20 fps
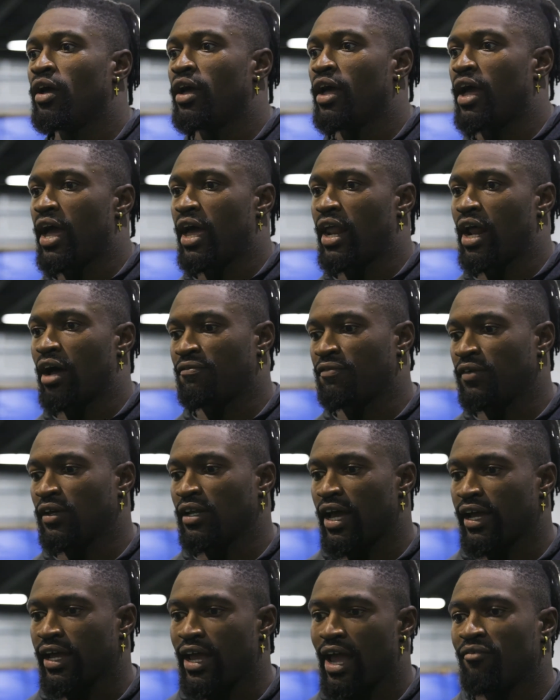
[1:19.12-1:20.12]
And I feel
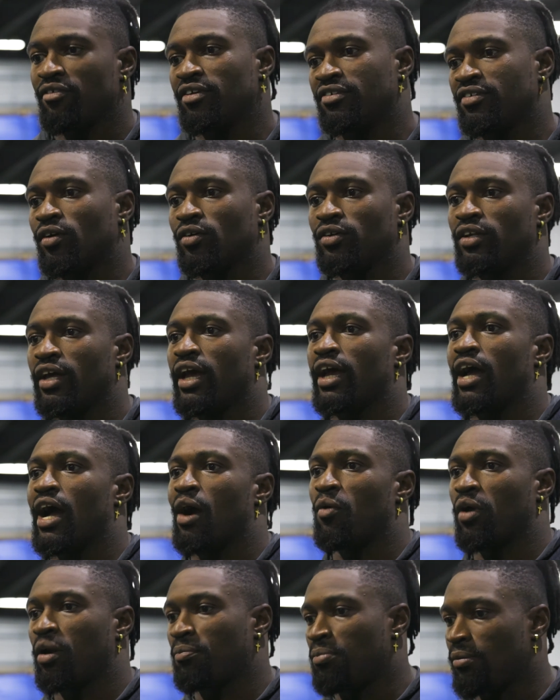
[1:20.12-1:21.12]
like every single day I
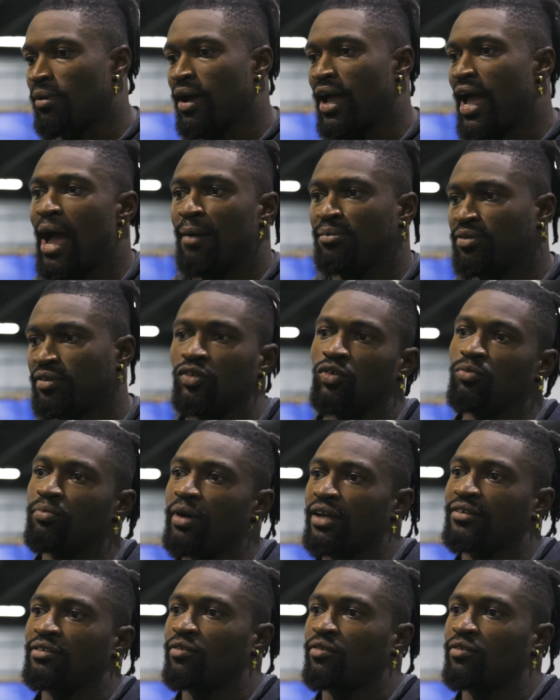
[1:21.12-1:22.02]
want to put my absolute best.